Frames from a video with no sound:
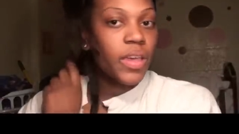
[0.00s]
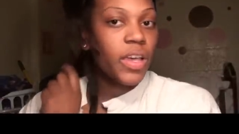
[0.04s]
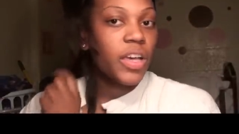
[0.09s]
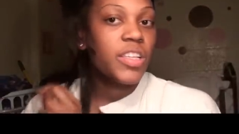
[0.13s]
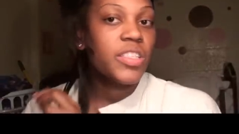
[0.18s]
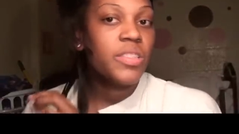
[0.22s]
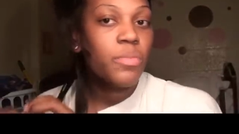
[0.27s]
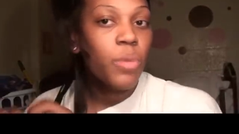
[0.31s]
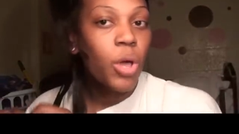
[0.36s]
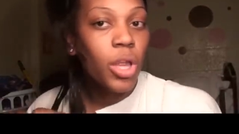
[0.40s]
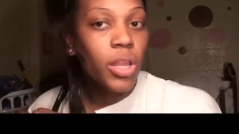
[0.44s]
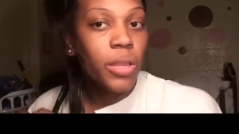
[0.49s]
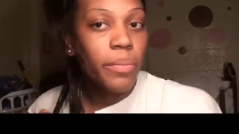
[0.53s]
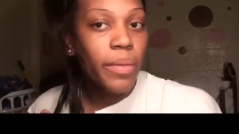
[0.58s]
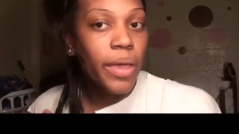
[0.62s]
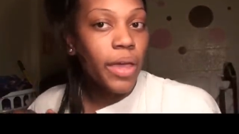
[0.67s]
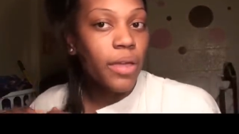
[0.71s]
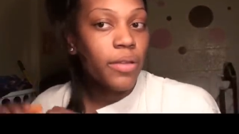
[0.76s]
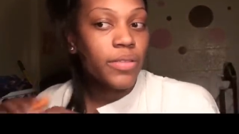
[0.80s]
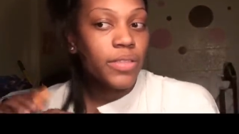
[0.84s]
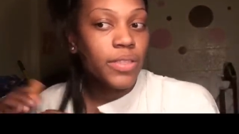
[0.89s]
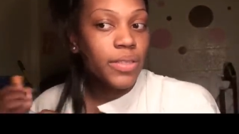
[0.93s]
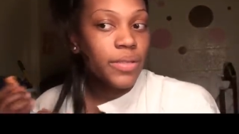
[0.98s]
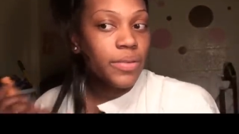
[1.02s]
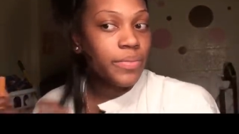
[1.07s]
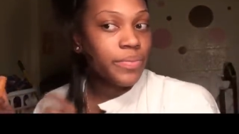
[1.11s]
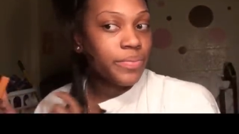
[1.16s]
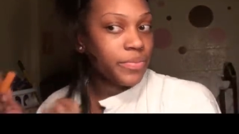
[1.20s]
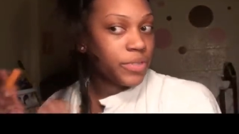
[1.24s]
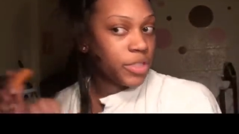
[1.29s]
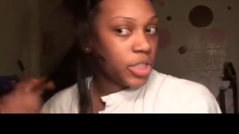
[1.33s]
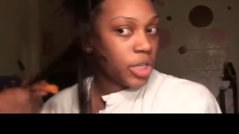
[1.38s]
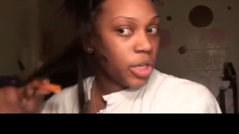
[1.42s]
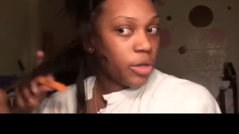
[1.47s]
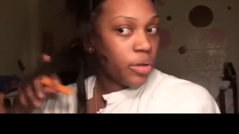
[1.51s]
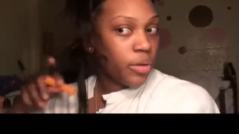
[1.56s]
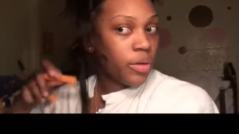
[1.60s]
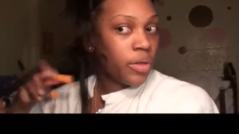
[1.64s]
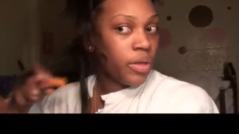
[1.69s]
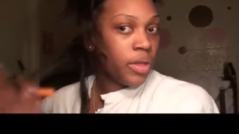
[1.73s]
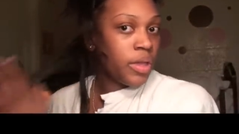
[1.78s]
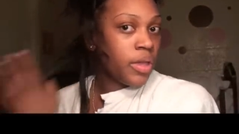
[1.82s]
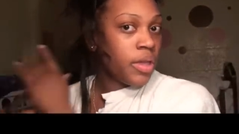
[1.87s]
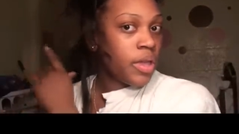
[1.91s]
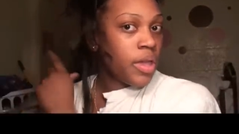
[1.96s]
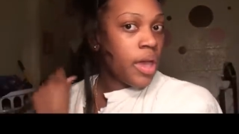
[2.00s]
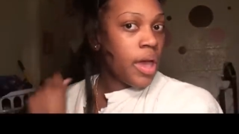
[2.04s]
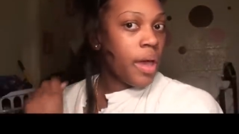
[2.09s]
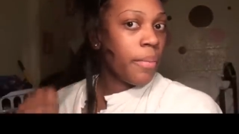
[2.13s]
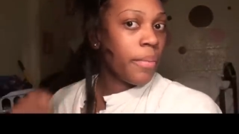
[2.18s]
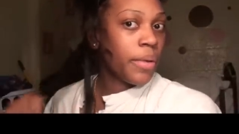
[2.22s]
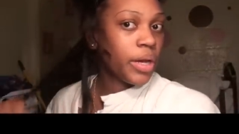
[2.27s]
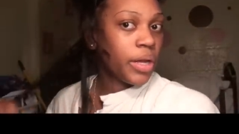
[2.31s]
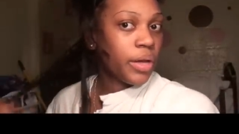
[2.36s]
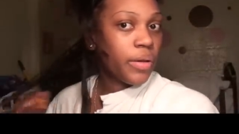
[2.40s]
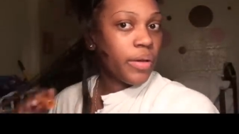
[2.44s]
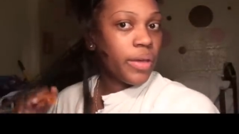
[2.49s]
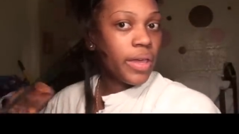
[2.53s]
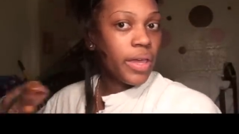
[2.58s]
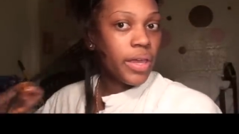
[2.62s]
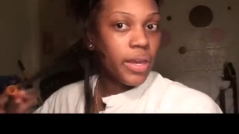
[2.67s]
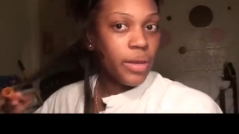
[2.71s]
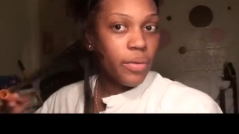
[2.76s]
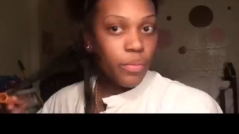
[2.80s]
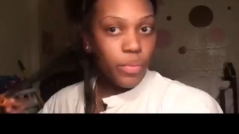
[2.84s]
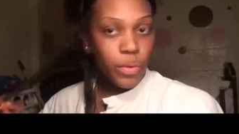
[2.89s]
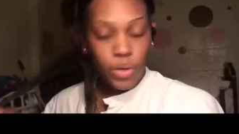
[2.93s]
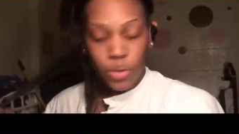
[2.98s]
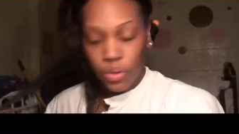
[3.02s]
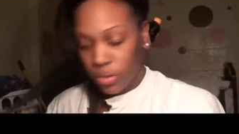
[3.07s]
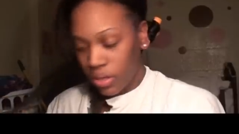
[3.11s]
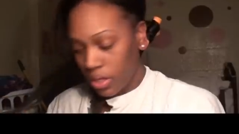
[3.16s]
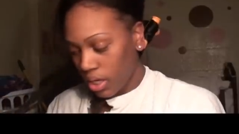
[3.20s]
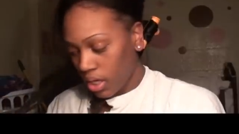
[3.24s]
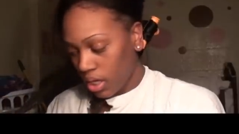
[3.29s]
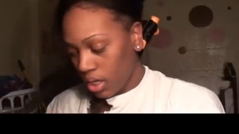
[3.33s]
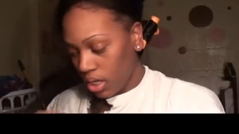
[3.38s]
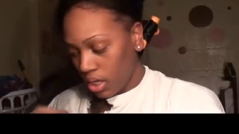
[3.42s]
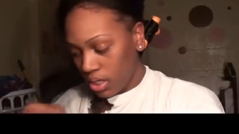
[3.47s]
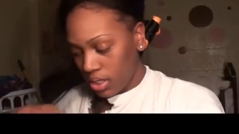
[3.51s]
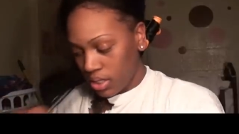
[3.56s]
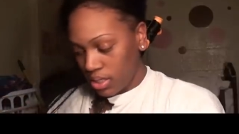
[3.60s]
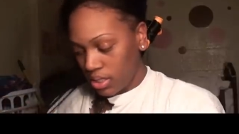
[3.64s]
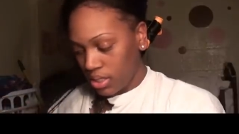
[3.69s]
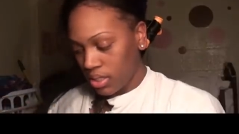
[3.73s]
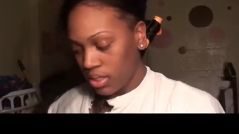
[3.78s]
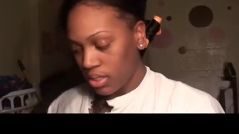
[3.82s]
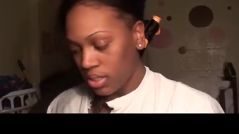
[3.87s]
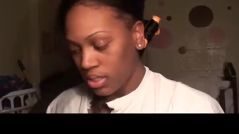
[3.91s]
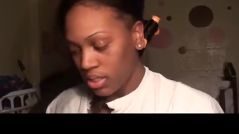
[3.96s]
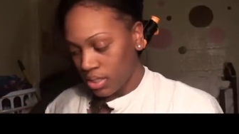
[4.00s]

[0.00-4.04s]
a small amount. So I'm going to go ahead and roll these